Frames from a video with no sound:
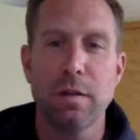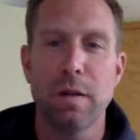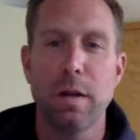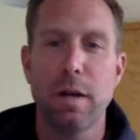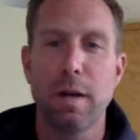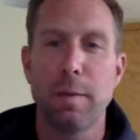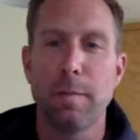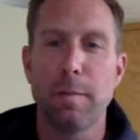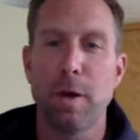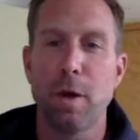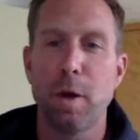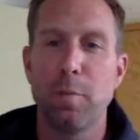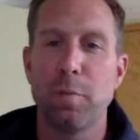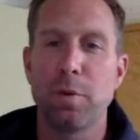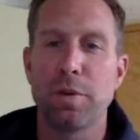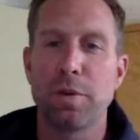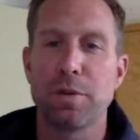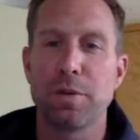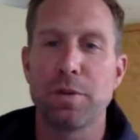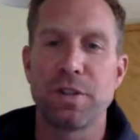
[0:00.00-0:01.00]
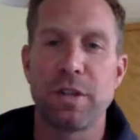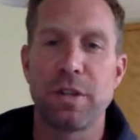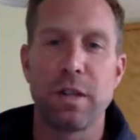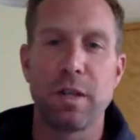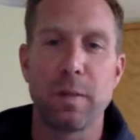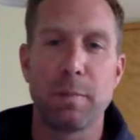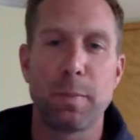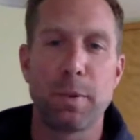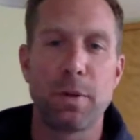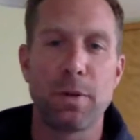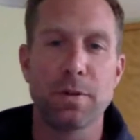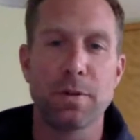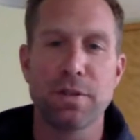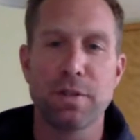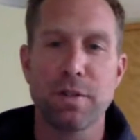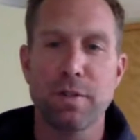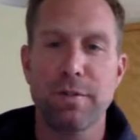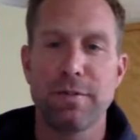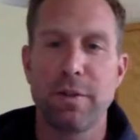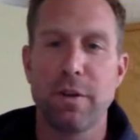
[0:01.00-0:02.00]
I hope we can see you in
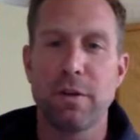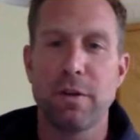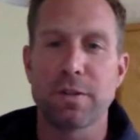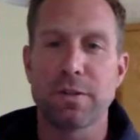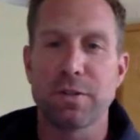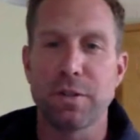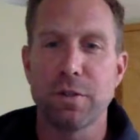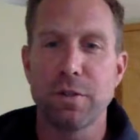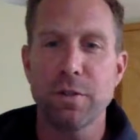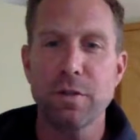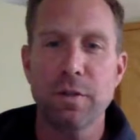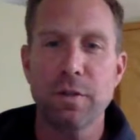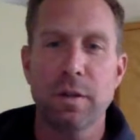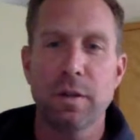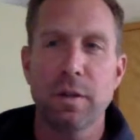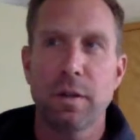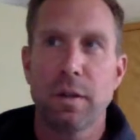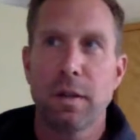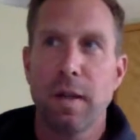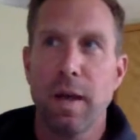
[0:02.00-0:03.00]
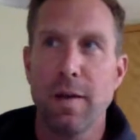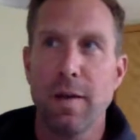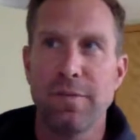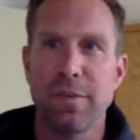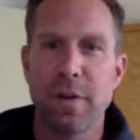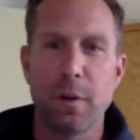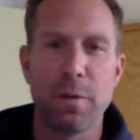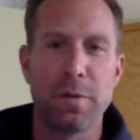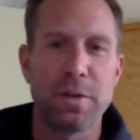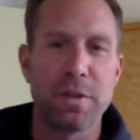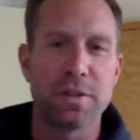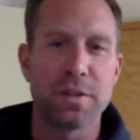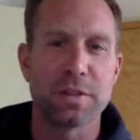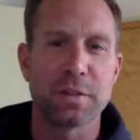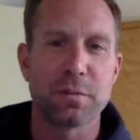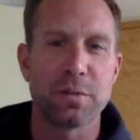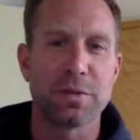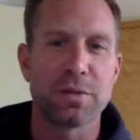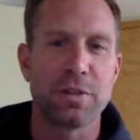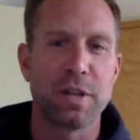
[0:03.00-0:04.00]
person very soon. Have fun with this,
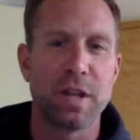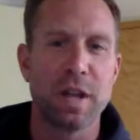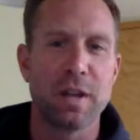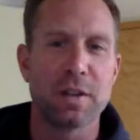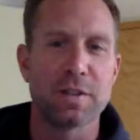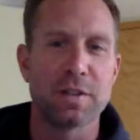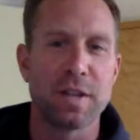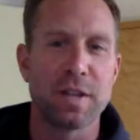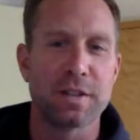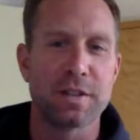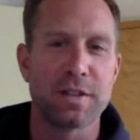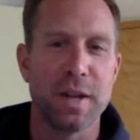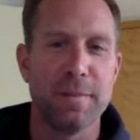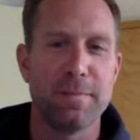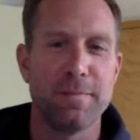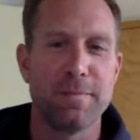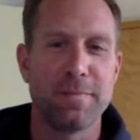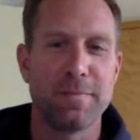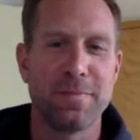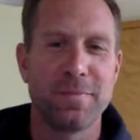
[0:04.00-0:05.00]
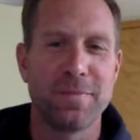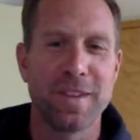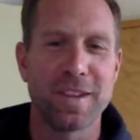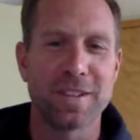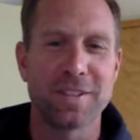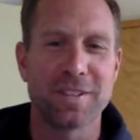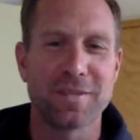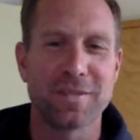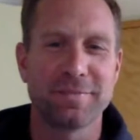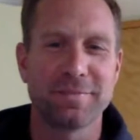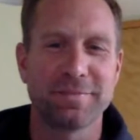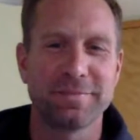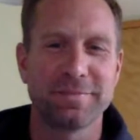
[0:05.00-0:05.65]
and we'll see you guys next time. Thanks.